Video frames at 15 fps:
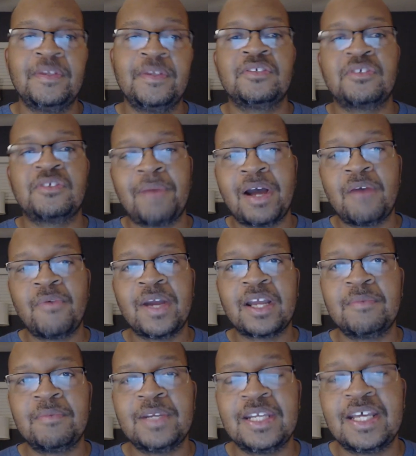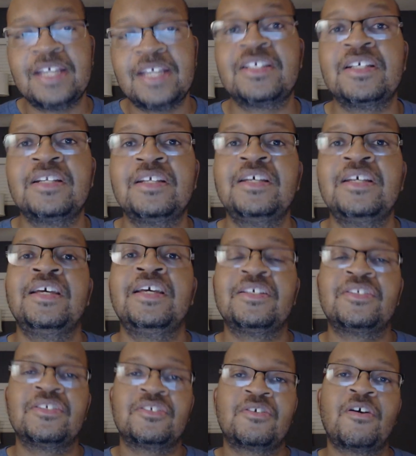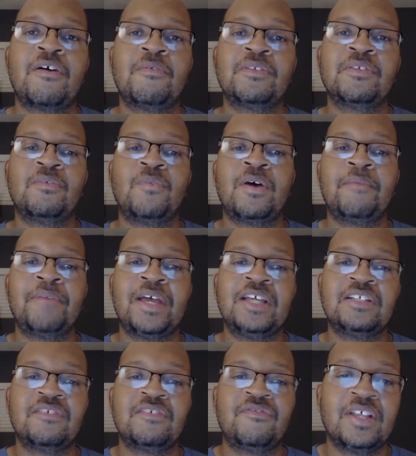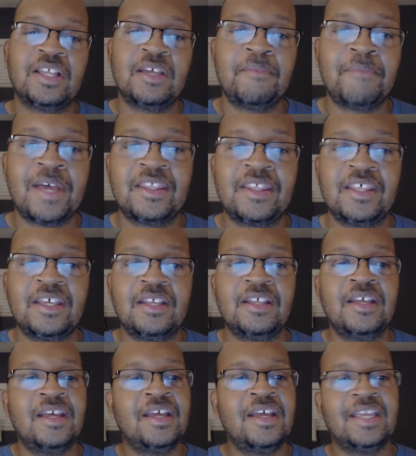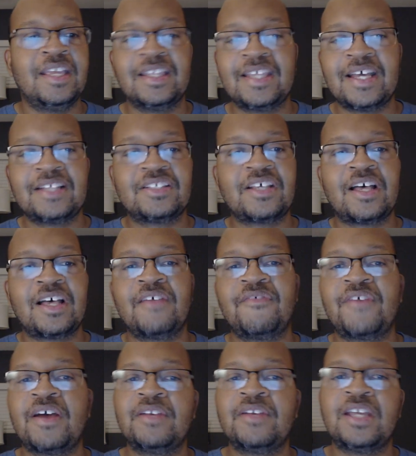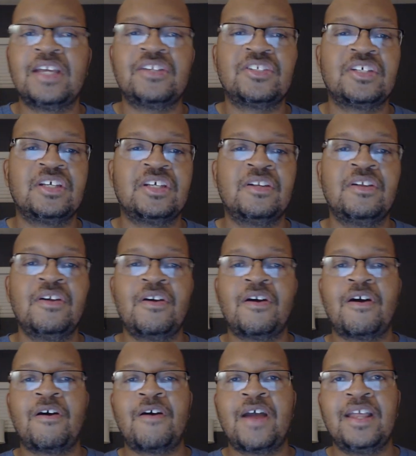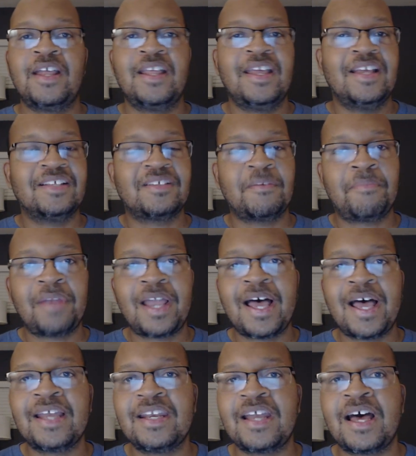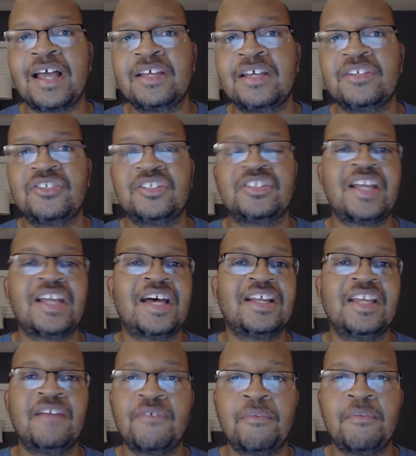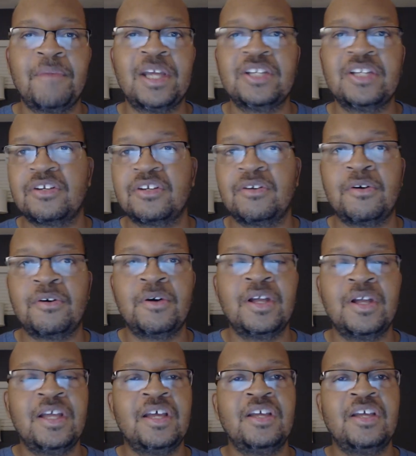So my recommendation is to start with the one-page affiliate method, get that solid foundation. All right. It's applied knowledge. It's not informational.